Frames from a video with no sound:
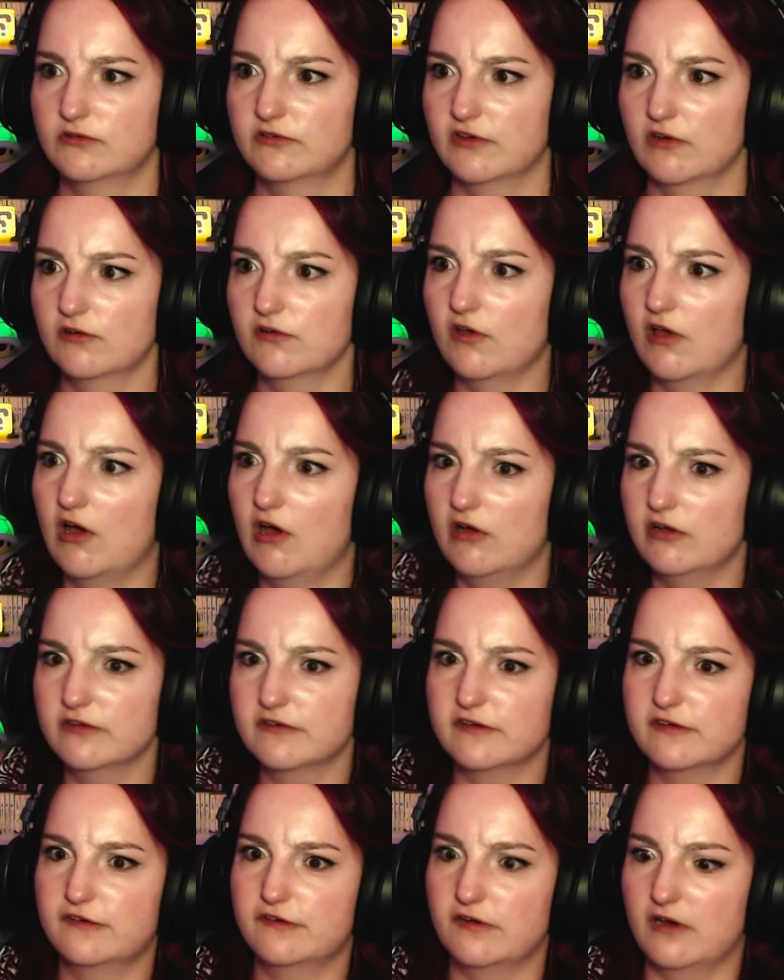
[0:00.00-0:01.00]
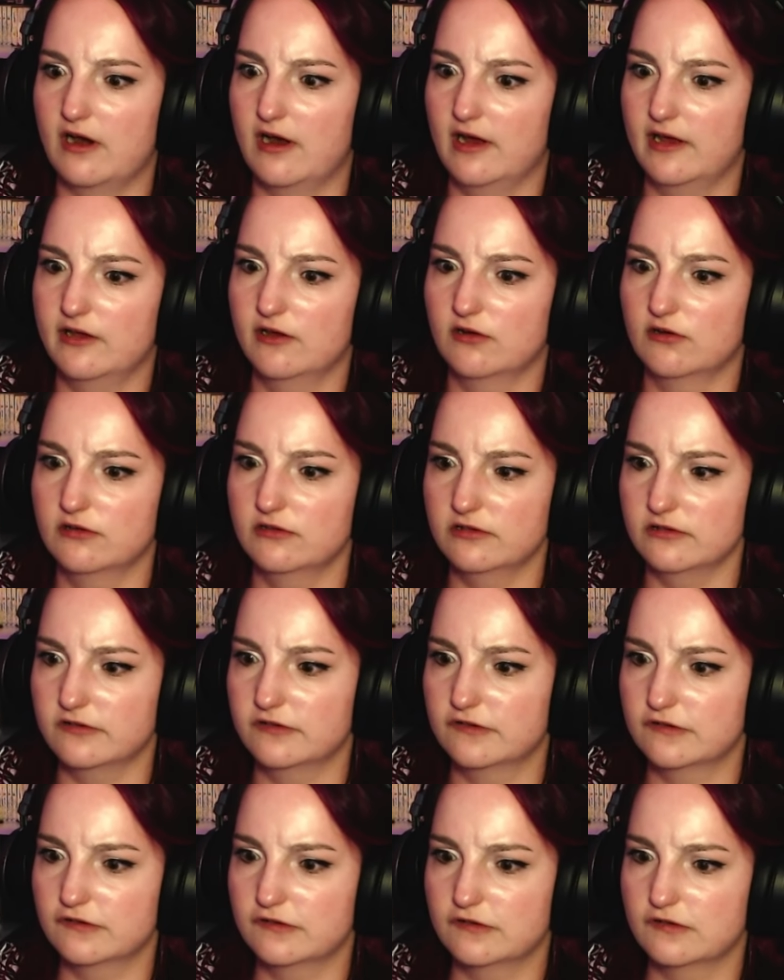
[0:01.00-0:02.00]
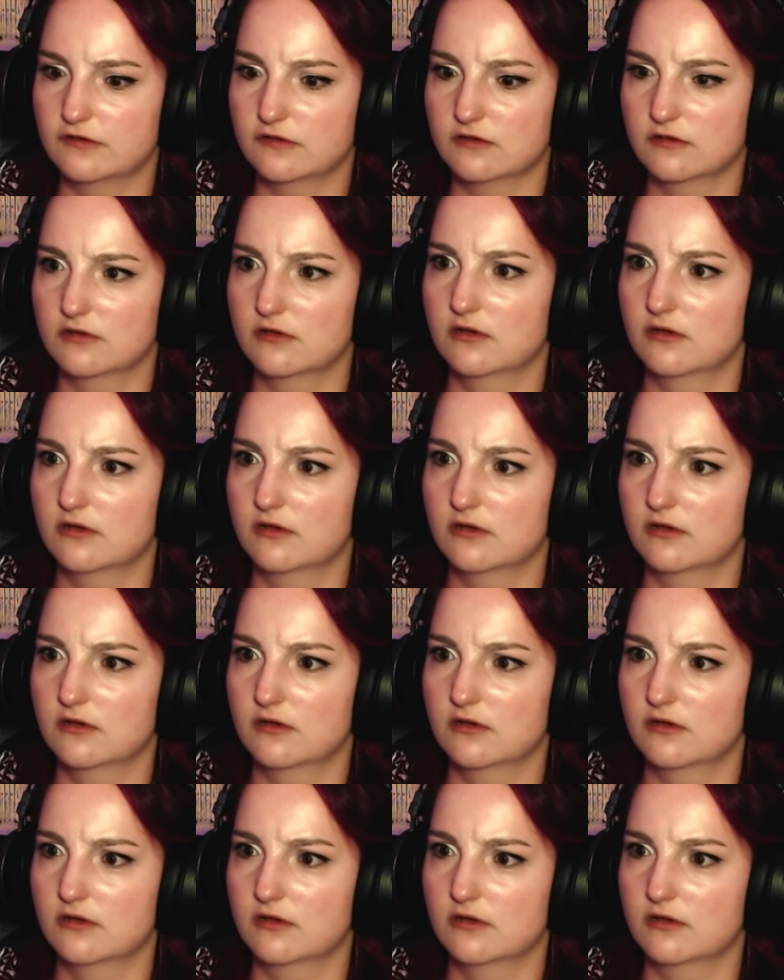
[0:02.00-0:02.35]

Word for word: we don't halt the trials. In this matter